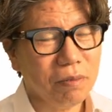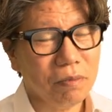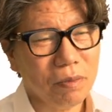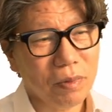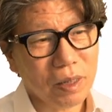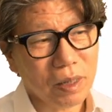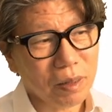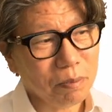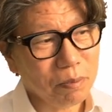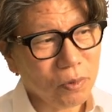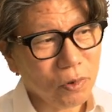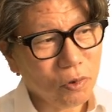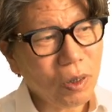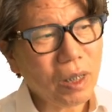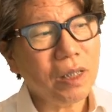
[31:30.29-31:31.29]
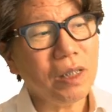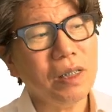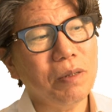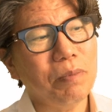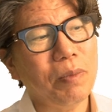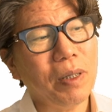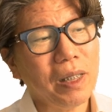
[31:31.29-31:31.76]
It has a somewhat
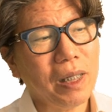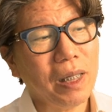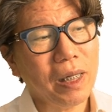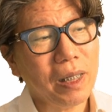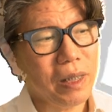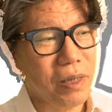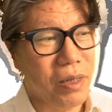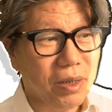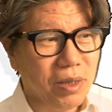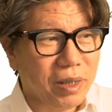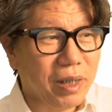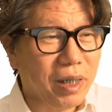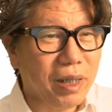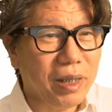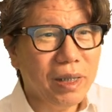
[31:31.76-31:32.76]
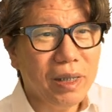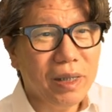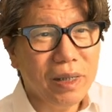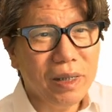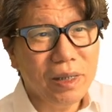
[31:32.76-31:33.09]
witty feel. To emphasize